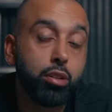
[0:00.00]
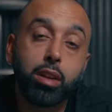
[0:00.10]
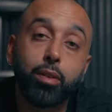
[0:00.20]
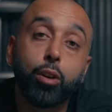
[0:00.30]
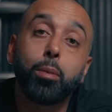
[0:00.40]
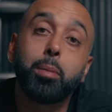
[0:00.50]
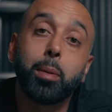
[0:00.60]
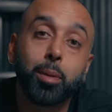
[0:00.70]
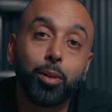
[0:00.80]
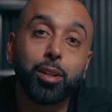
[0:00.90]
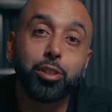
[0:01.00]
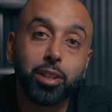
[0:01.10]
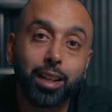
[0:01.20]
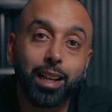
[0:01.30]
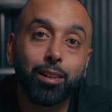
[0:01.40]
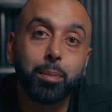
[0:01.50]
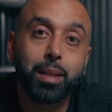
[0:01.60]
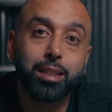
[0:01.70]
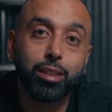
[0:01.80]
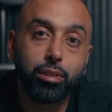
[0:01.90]
You'll have a lot more people going to checkout, but
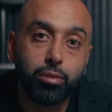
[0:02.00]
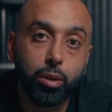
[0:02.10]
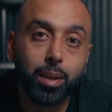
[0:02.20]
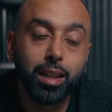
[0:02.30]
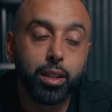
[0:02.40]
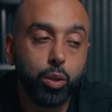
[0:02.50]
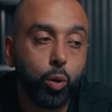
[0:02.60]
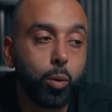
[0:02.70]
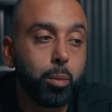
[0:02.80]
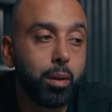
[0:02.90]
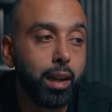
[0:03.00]
it's going to ruin your